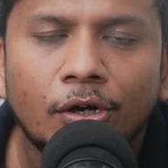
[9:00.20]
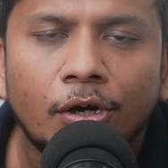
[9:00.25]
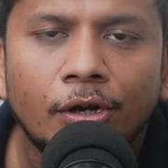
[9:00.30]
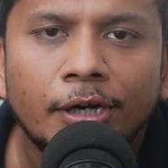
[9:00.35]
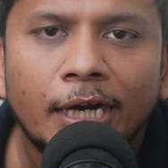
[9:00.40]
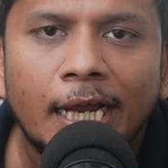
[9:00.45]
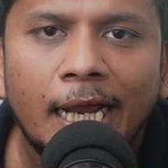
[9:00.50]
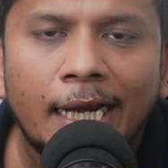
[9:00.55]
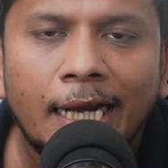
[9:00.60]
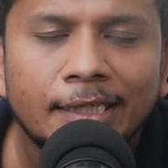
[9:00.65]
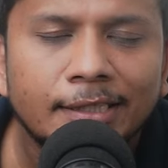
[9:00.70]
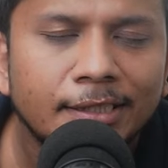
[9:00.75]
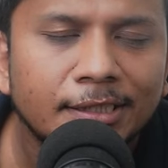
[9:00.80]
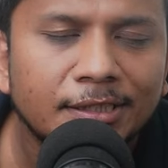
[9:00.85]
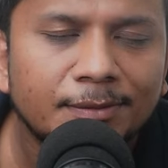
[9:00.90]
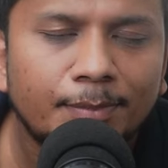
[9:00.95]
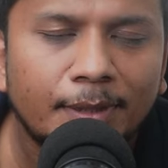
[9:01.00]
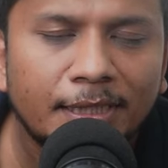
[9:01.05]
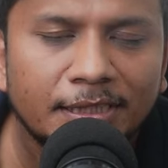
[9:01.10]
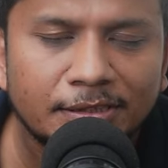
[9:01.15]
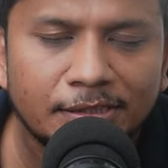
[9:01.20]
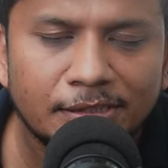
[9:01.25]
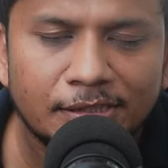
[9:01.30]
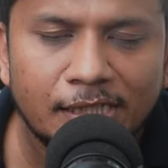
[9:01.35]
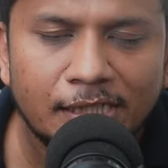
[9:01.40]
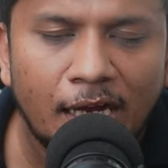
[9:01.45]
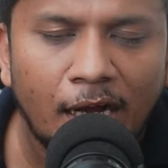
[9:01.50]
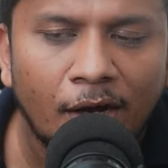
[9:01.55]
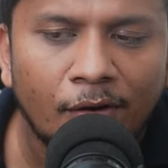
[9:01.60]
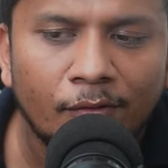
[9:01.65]
at this budget,
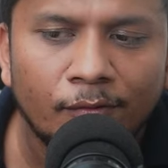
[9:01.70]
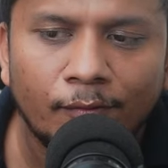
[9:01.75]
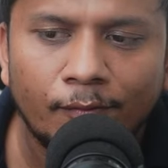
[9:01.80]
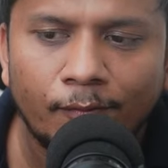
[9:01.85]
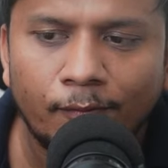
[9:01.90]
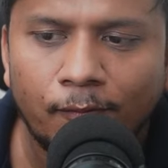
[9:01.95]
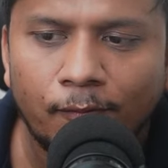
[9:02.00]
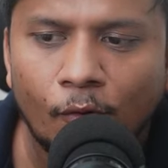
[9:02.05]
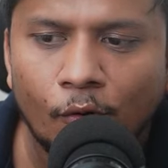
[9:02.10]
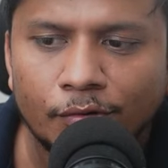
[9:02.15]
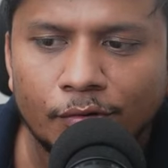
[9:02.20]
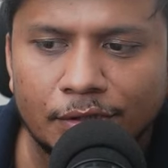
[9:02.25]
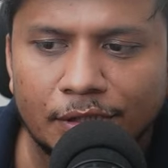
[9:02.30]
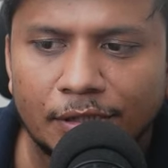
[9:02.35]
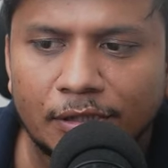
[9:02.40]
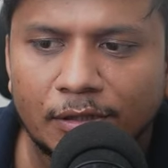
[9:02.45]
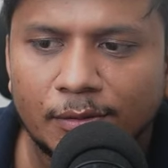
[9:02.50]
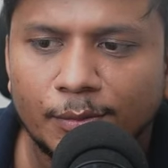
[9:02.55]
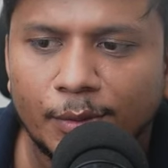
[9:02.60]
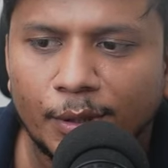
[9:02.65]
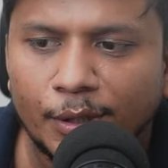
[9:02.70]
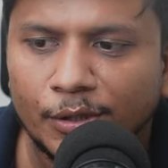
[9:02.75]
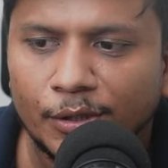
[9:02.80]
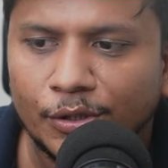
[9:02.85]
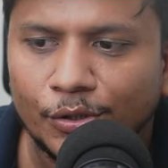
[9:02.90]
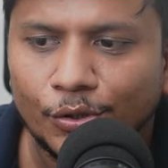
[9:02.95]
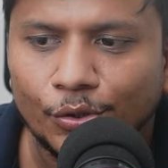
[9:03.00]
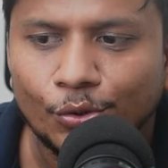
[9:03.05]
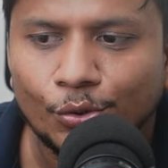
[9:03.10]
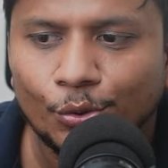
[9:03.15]
I won't recommend
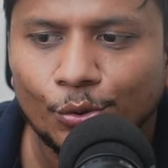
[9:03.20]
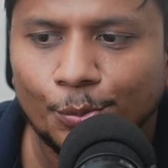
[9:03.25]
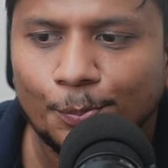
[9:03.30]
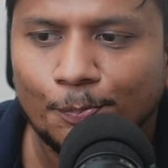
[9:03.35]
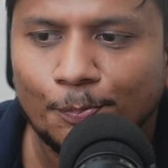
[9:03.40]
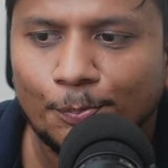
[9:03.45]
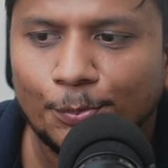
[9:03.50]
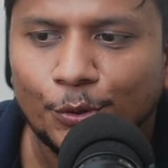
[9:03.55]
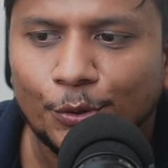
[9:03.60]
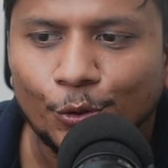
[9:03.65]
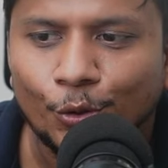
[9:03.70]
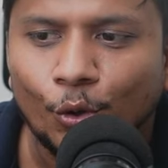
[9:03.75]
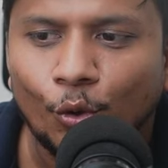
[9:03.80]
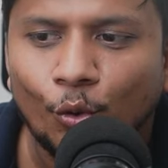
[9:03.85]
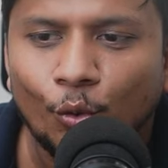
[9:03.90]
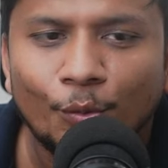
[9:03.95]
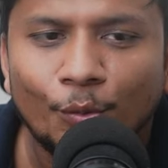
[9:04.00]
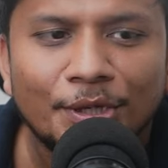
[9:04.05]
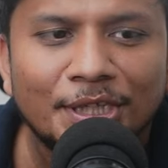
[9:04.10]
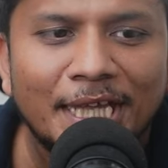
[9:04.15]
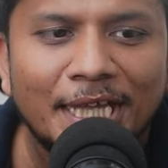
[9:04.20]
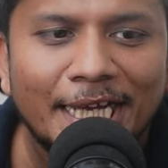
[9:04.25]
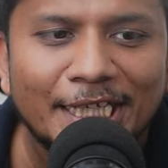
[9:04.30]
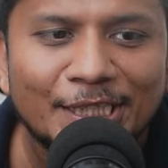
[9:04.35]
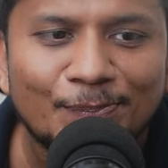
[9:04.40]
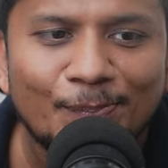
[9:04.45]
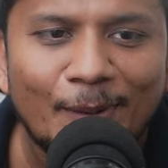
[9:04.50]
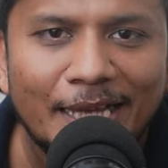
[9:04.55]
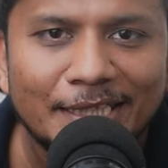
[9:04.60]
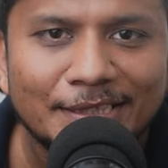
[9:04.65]
you to go with the
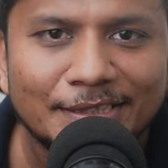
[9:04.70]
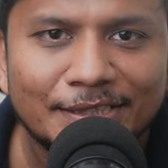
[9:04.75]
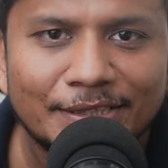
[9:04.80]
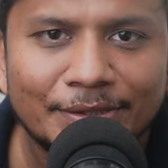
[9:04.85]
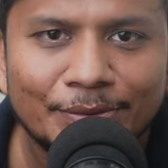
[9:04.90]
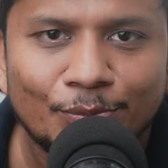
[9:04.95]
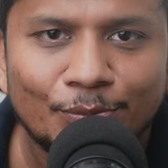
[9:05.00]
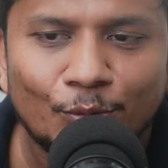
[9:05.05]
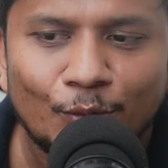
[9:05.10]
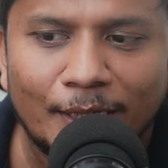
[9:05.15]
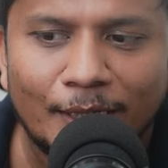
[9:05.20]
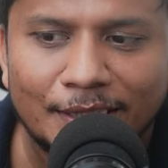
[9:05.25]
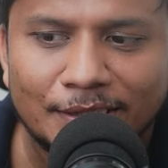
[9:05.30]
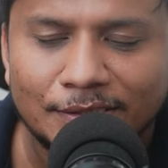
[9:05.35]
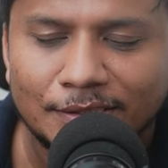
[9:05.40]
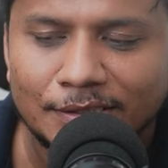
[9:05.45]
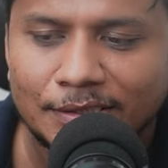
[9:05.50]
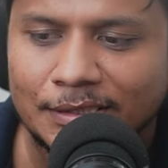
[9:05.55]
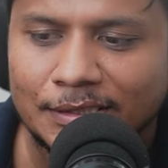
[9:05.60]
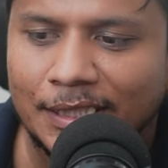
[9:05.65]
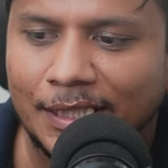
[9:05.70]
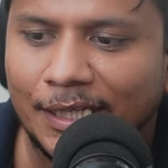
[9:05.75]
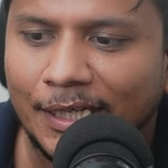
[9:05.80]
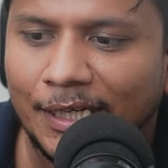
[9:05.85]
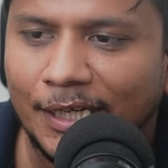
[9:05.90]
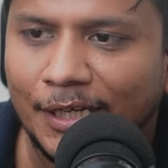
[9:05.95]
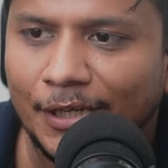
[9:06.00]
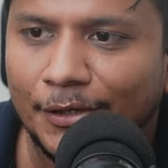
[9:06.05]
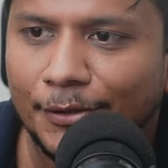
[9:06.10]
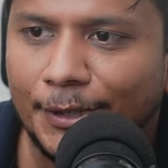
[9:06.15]
expensive one.
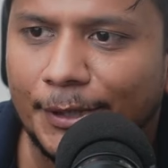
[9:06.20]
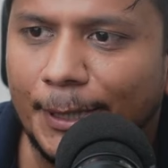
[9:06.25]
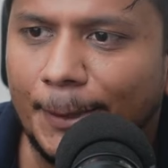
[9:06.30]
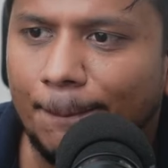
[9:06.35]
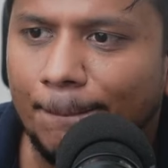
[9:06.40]
Okay?